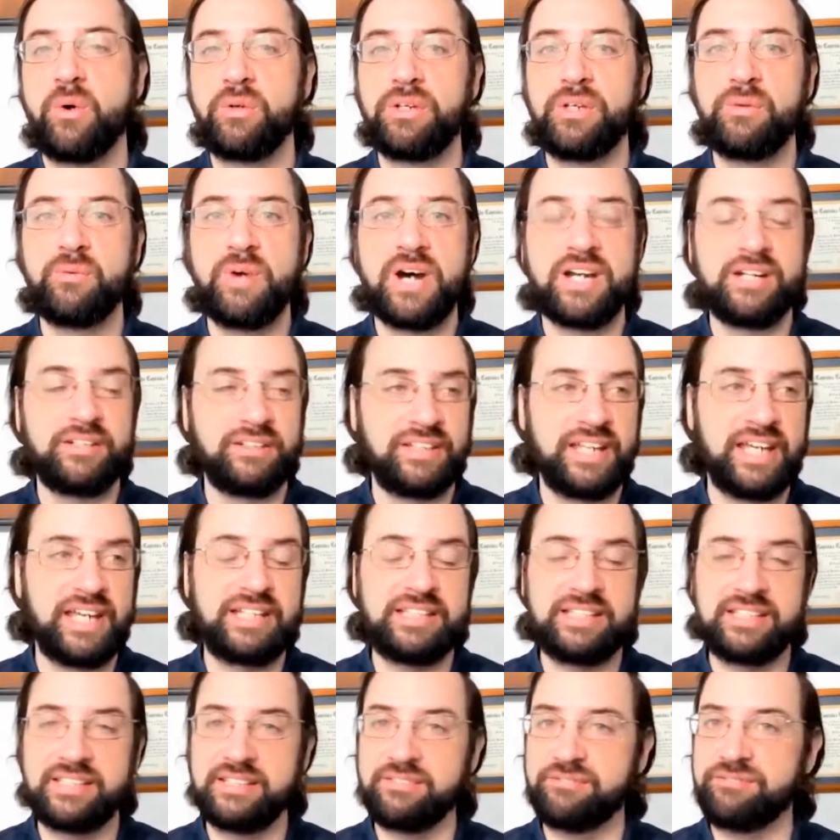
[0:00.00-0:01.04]
you only want
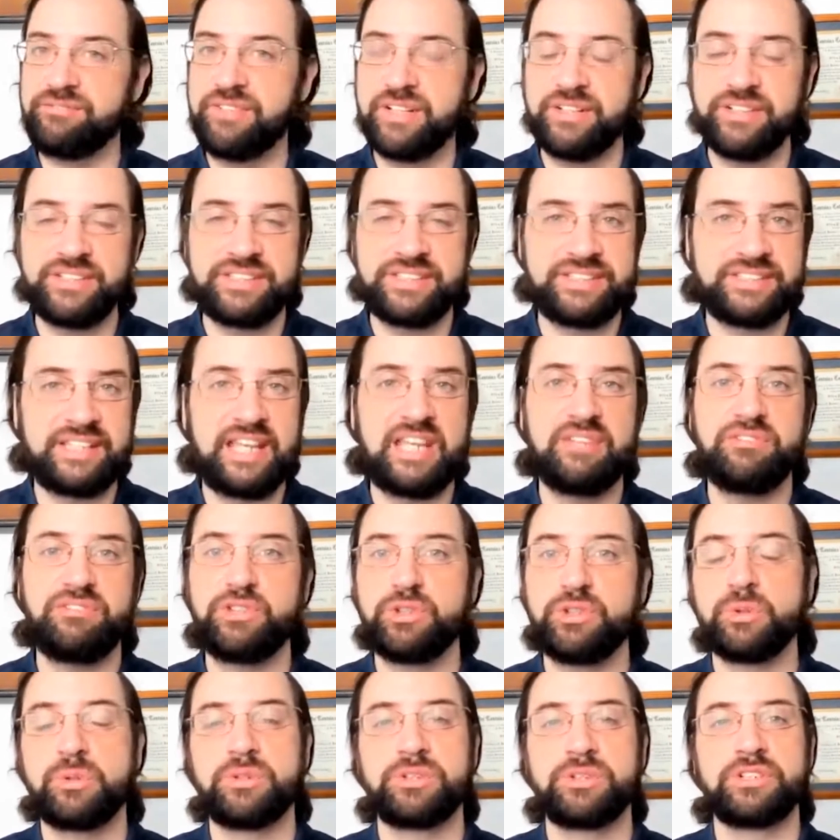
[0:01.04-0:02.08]
to lend in very
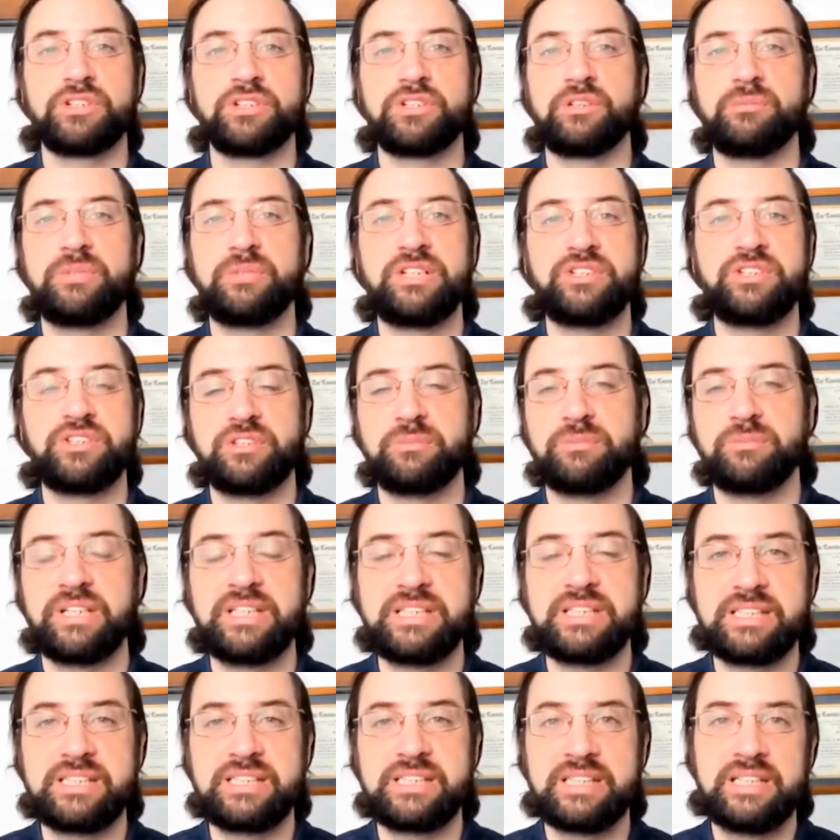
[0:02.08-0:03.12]
safe short term
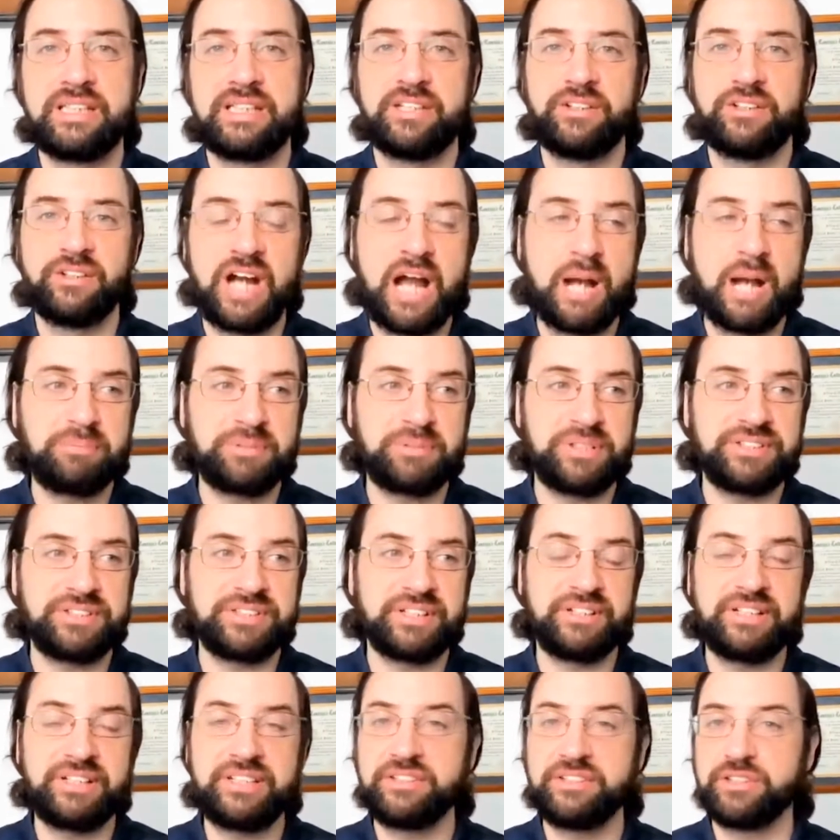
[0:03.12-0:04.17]
instruments. Your
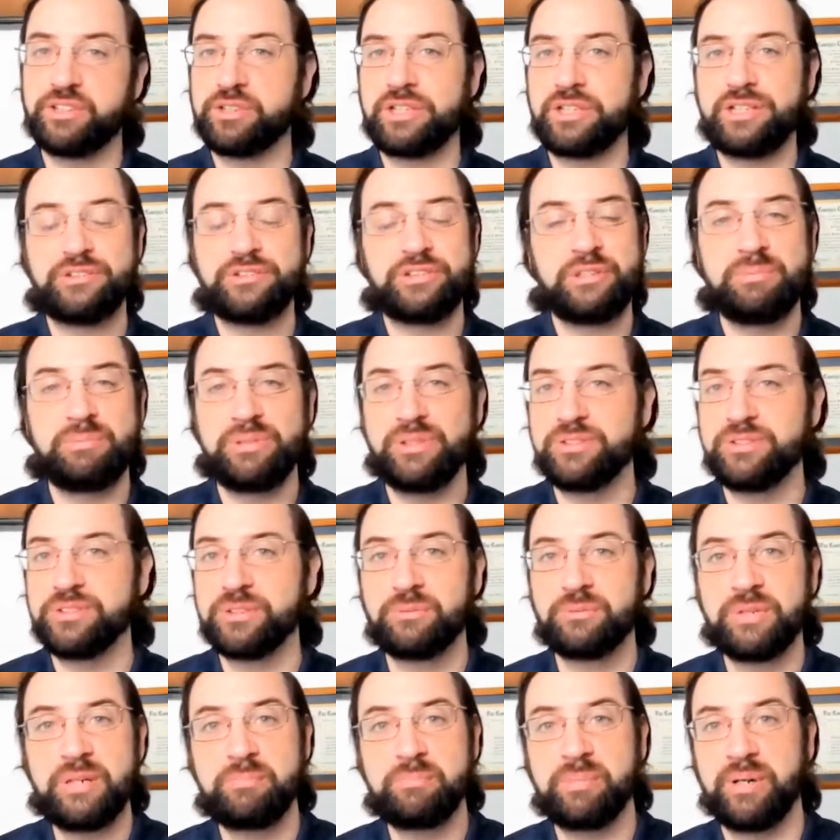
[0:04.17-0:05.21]
options are either treasury
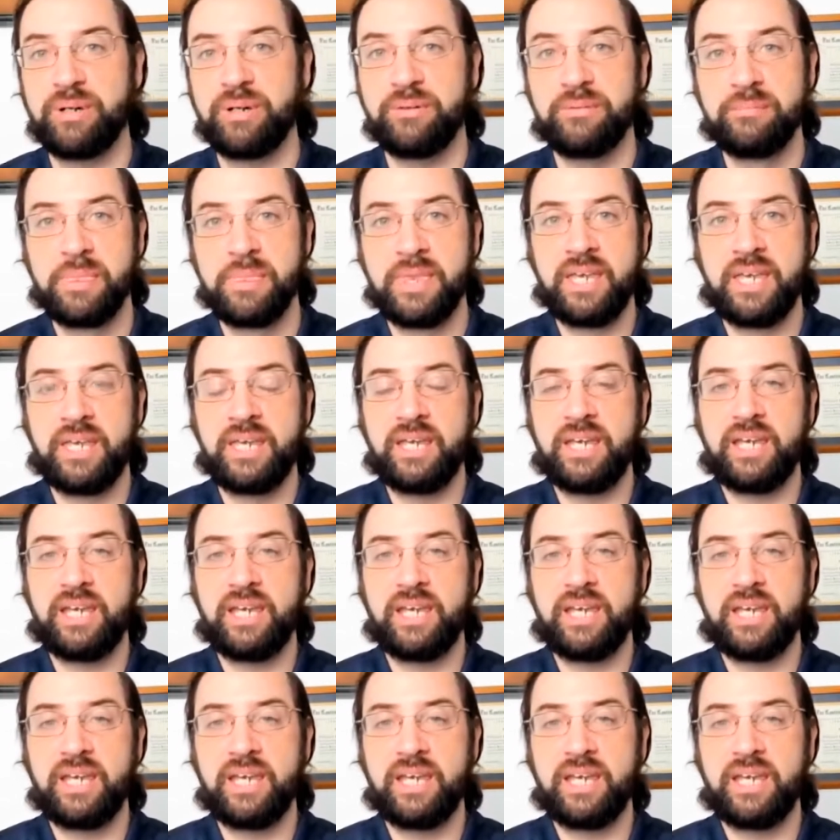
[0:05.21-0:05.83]
bills or repo.